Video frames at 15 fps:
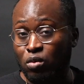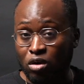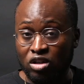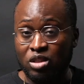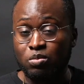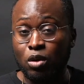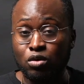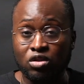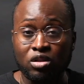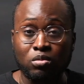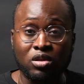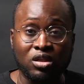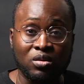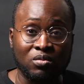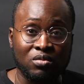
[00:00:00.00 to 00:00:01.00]
it's supposed to
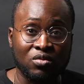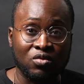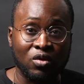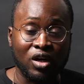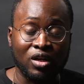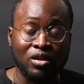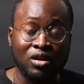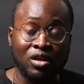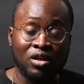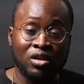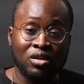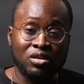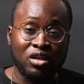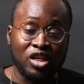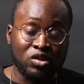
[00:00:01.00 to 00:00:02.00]
be, right?
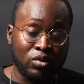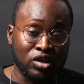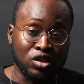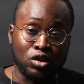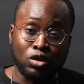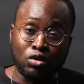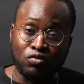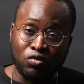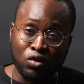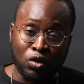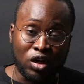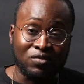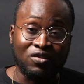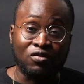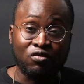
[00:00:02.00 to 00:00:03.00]
So X-rays are good for
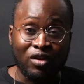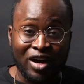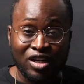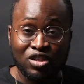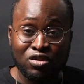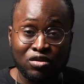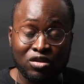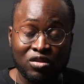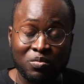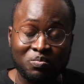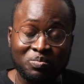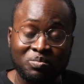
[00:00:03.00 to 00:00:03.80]
looking for fractures.